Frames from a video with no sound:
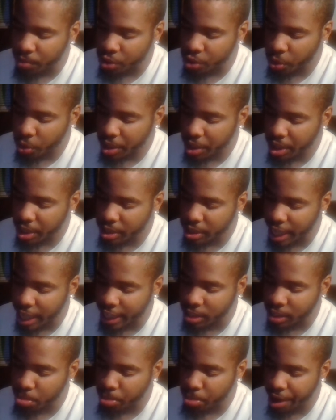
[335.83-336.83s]
trees
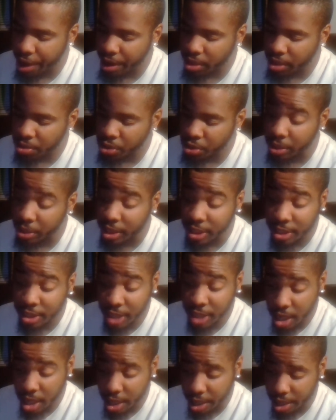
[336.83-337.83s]
as prayers to the
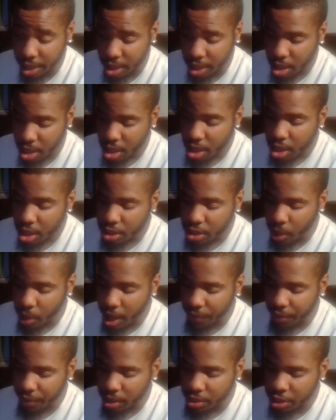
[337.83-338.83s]
sun to
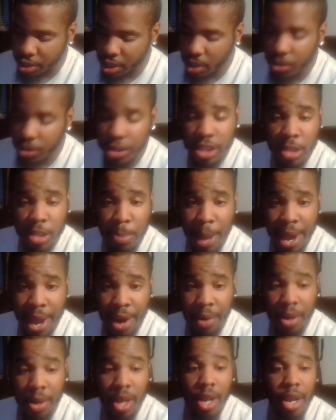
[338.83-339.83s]
have their children
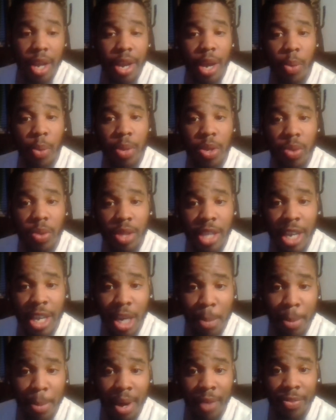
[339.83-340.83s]
spared. Now, when you think
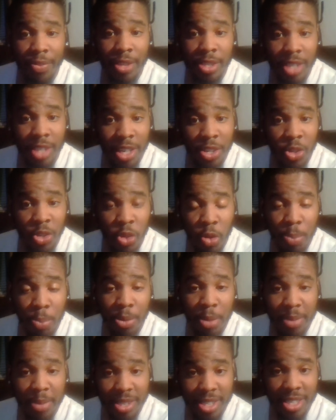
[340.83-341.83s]
about this, they do
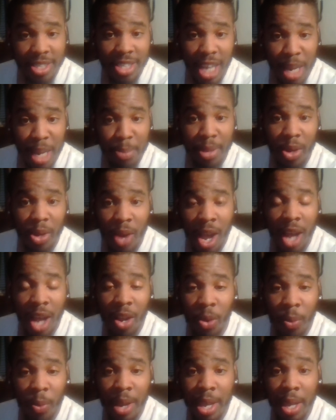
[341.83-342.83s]
pretty much the same thing on
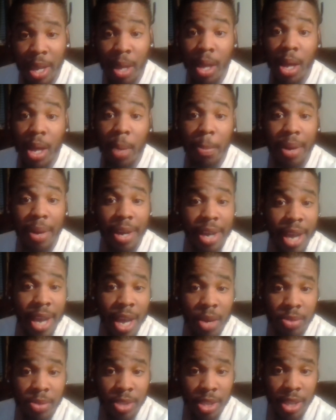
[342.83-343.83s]
Halloween. But
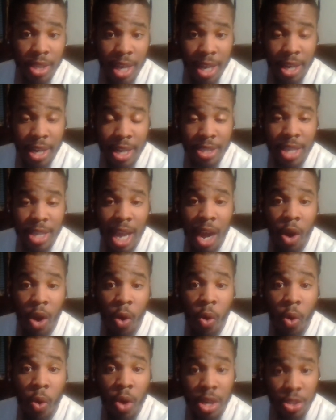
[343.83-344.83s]
now today, they tie
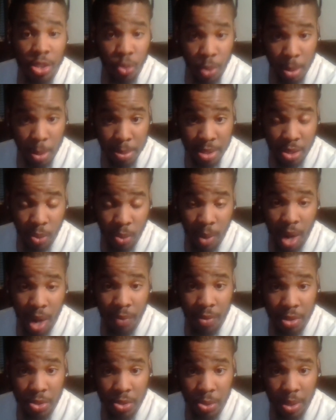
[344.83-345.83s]
orange ribbons
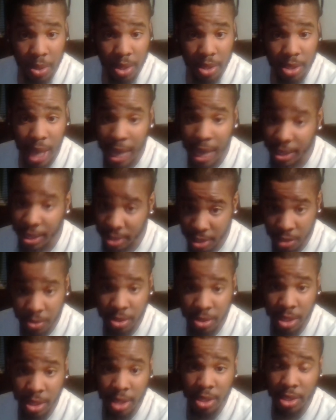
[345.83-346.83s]
around the trees. I still
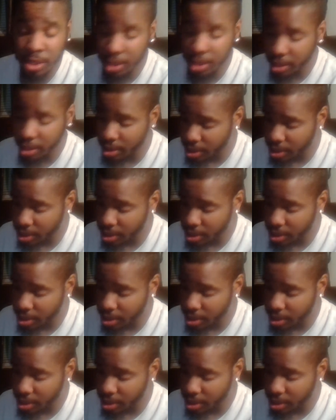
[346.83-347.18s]
see this to this